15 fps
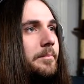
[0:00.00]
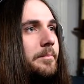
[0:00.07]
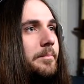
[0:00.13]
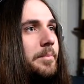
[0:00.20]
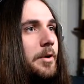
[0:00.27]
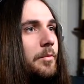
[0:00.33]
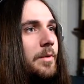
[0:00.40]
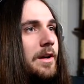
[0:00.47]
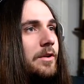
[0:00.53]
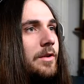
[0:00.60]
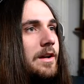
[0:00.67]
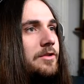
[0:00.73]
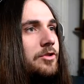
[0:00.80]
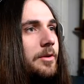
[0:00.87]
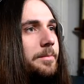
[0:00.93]
But where do I
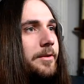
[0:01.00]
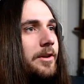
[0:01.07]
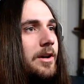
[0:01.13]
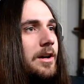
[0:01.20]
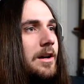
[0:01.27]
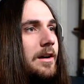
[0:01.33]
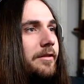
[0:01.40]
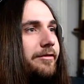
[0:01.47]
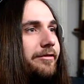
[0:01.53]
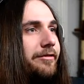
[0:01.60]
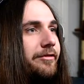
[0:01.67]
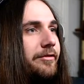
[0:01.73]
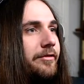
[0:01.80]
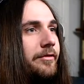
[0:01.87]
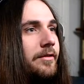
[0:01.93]
drop it off?
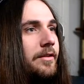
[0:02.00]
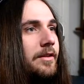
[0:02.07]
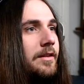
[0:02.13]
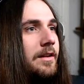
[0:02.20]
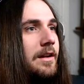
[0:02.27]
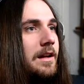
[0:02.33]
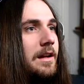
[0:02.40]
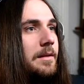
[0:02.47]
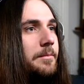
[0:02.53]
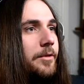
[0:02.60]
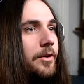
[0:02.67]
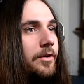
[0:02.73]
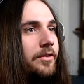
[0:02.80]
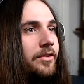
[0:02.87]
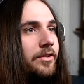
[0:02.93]

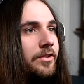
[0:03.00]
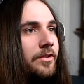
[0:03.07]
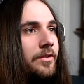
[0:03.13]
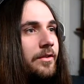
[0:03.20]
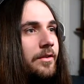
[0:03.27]
Inbox.